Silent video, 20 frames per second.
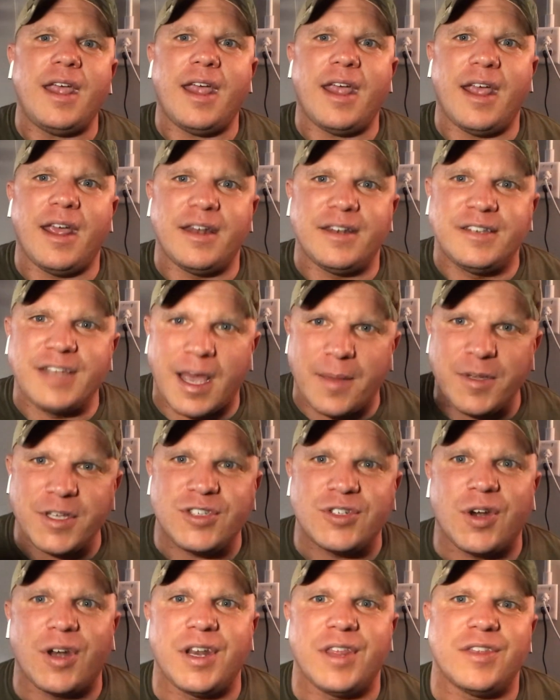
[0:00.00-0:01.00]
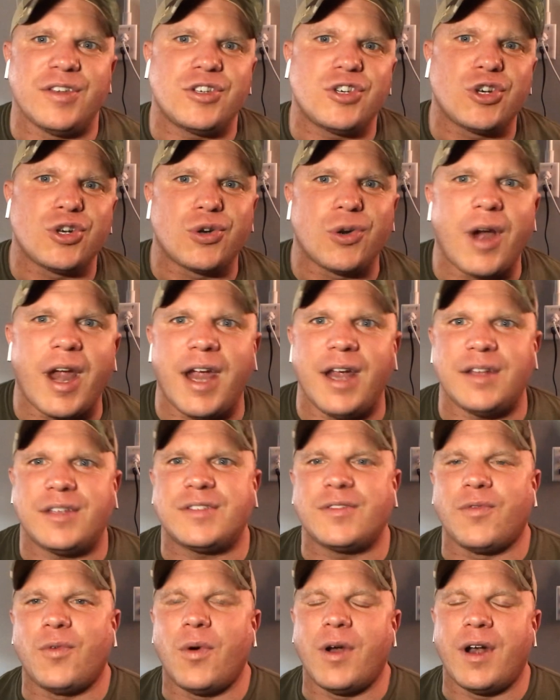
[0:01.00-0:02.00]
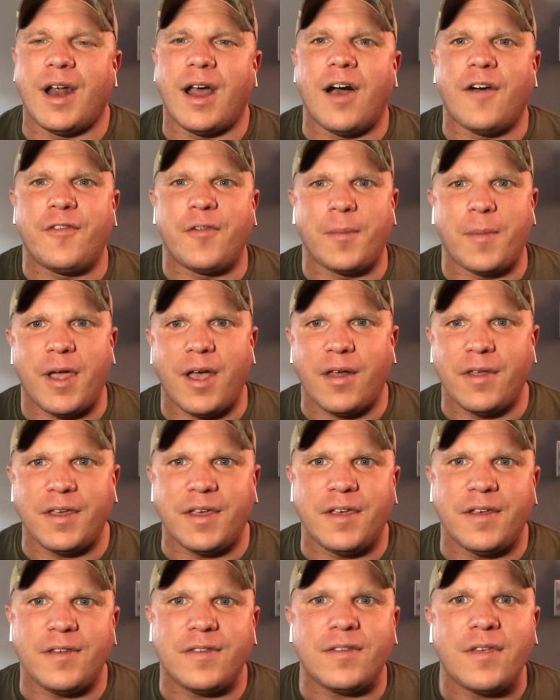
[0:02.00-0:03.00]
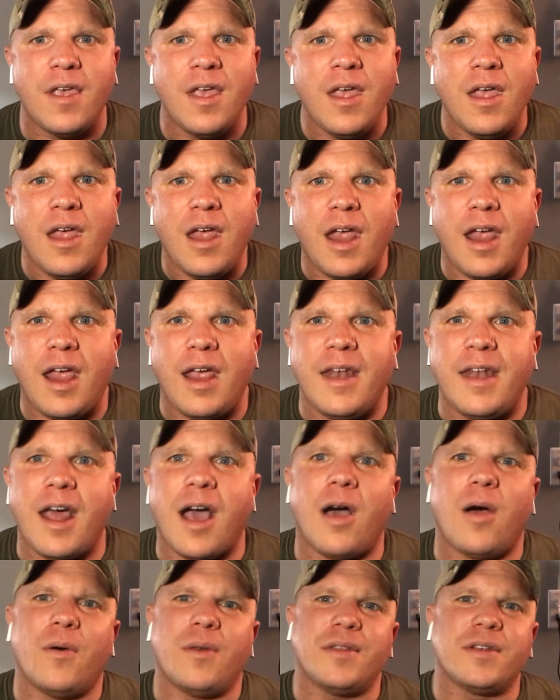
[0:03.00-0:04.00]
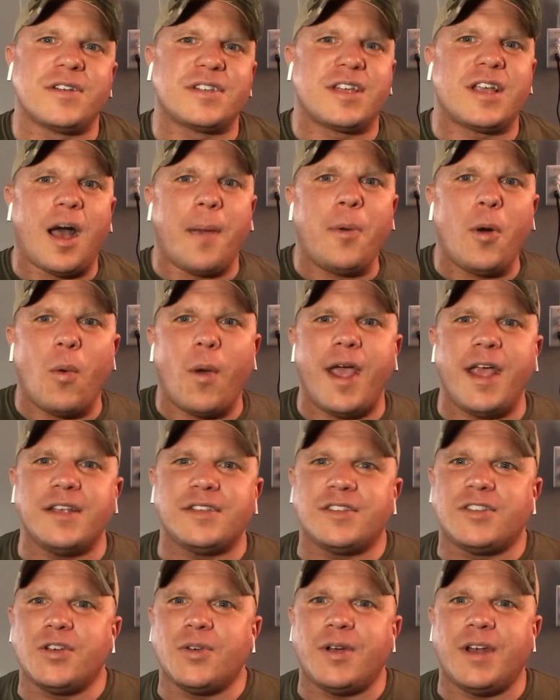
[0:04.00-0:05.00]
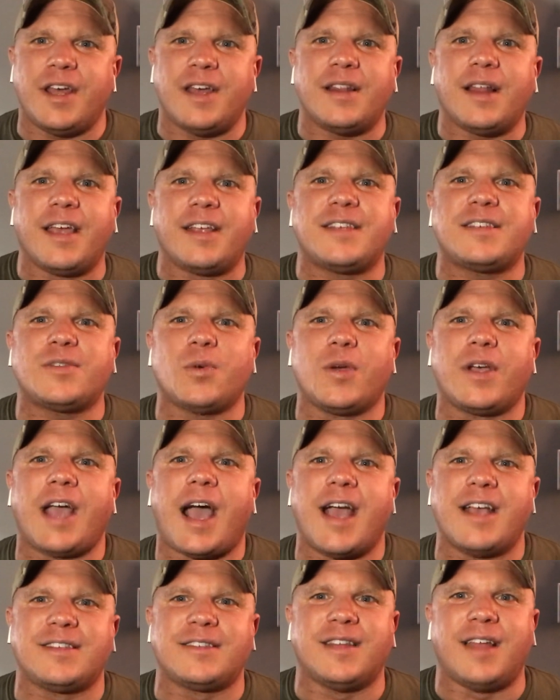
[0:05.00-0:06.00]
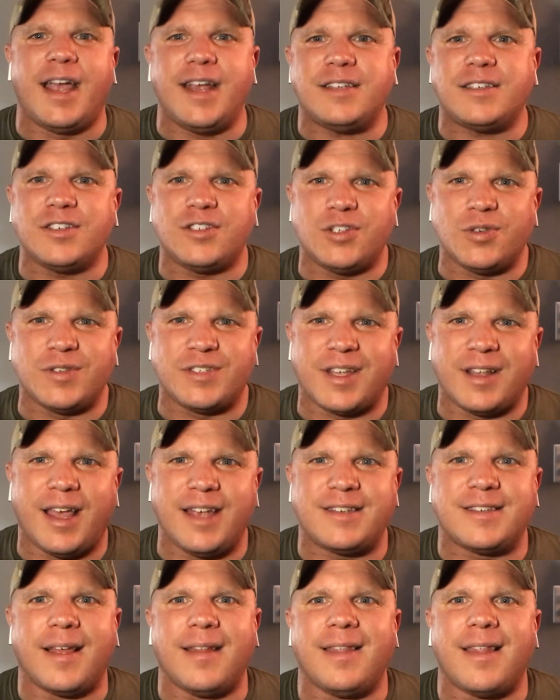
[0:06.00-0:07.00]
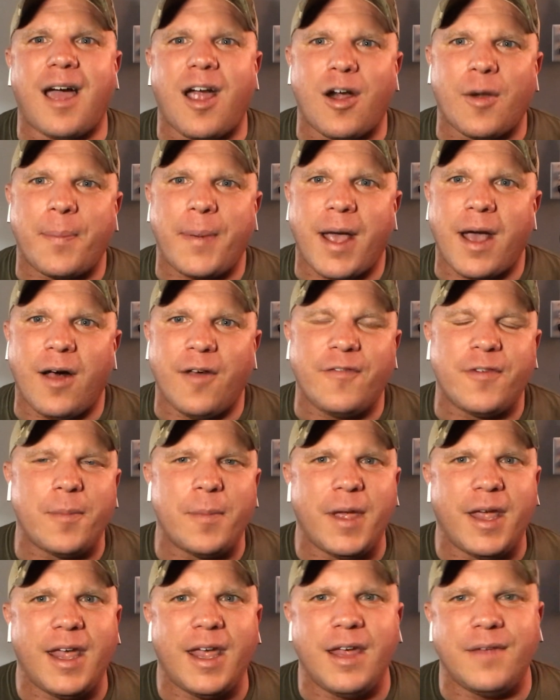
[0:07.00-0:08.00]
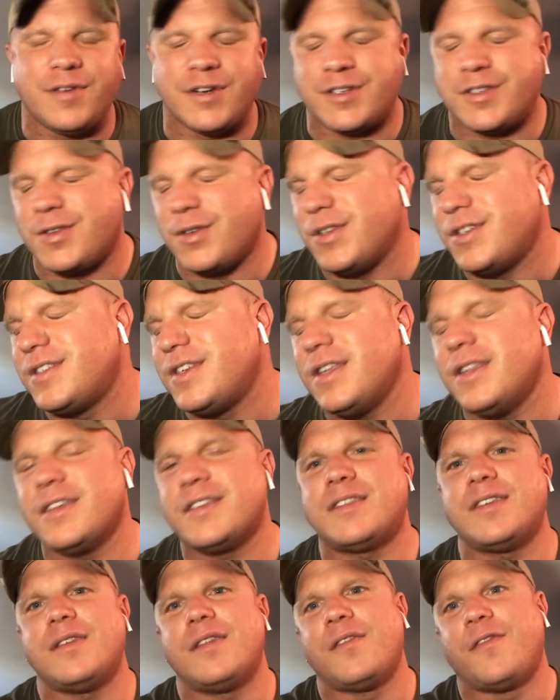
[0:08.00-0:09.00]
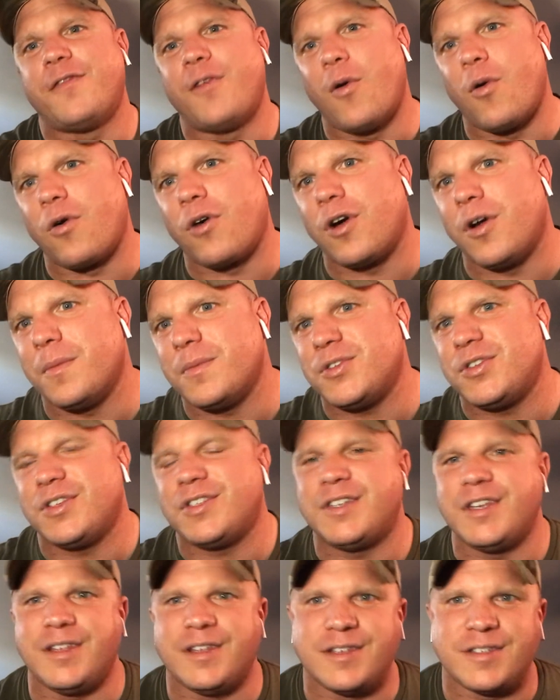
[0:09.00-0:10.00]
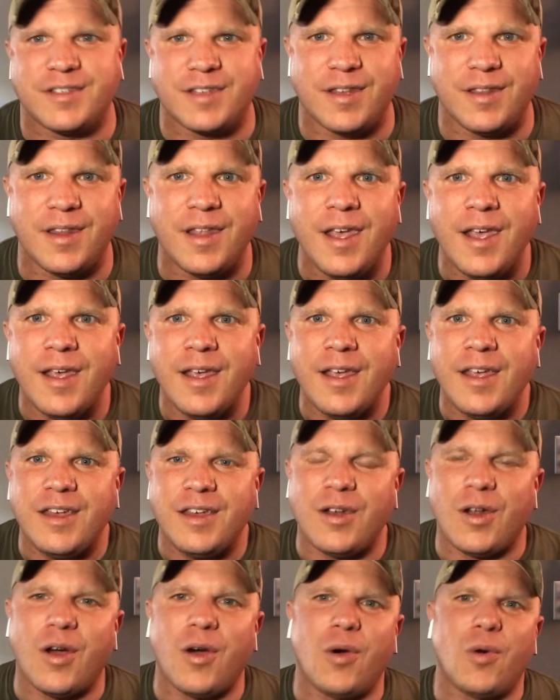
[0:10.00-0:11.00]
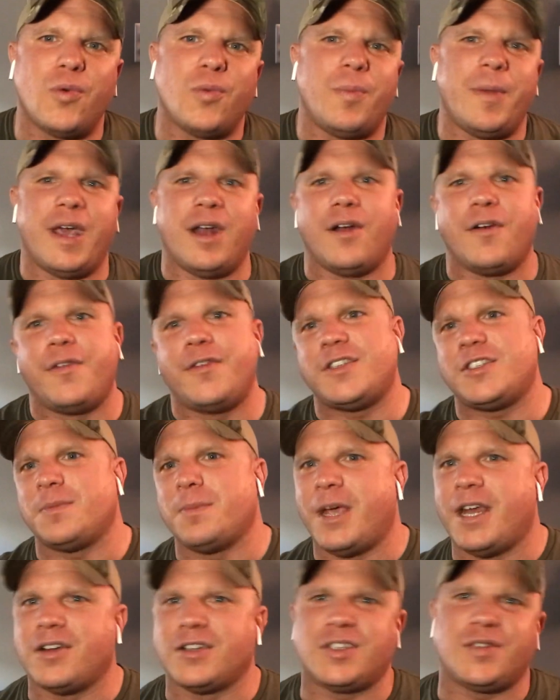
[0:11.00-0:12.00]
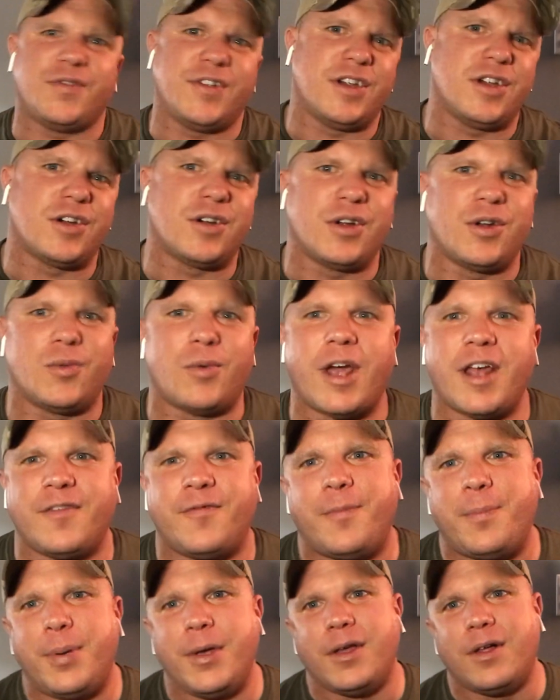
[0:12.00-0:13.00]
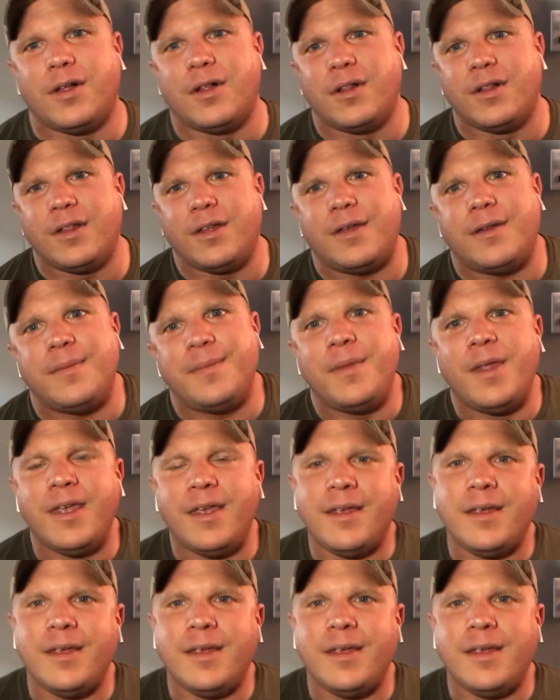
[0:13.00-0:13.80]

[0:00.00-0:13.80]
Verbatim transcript: and demonstrating the traits of what an alpha male is. Now, there's a couple ways of doing it. Like, so what guys like to do is they like to LARP alpha behavior. So you see this in the forums. You see this in, you know, Manosphere and Red Pill and